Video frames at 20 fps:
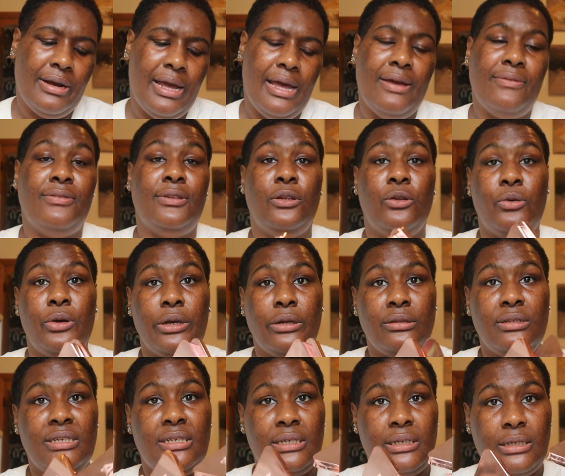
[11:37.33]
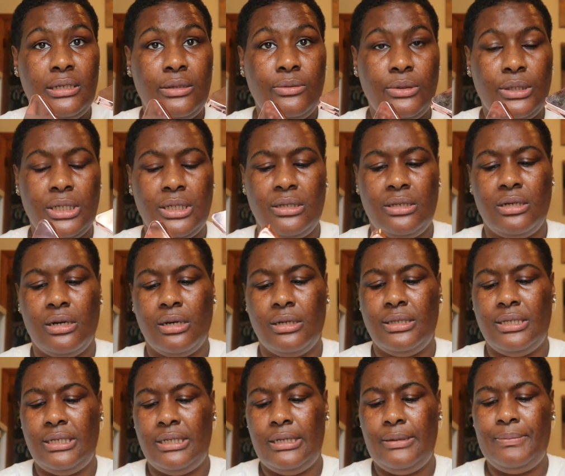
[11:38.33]
I have Loyalty, which is
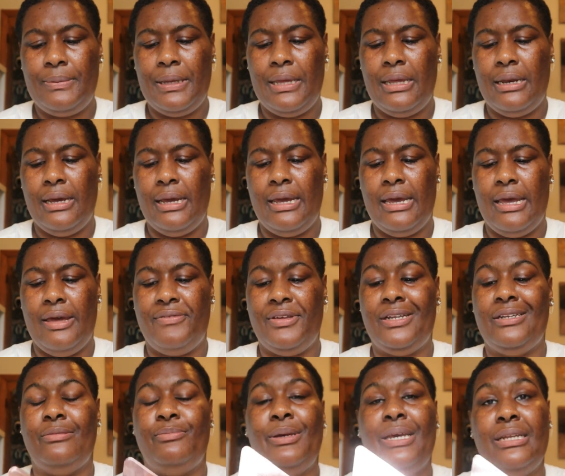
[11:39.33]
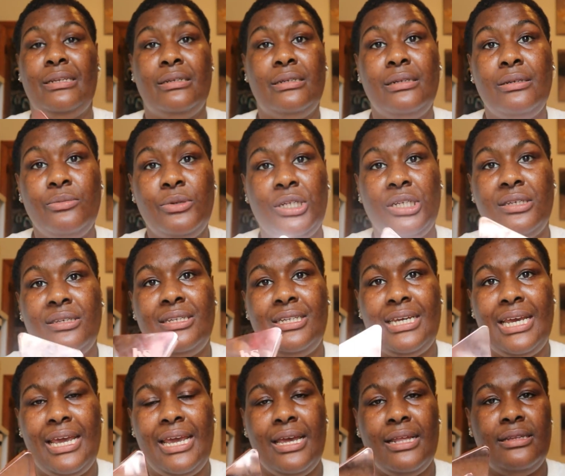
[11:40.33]
dark deep, and I have Independent, which is
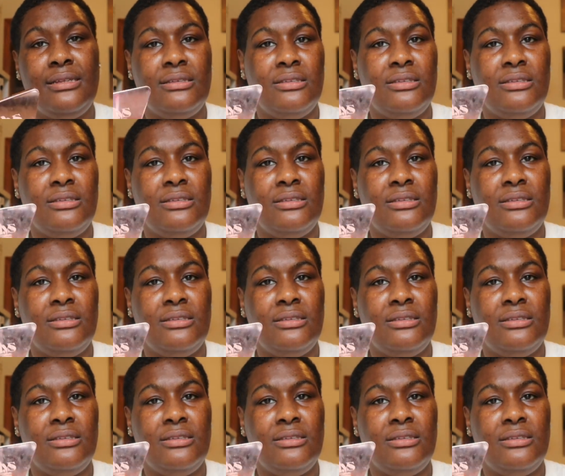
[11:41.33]
tan.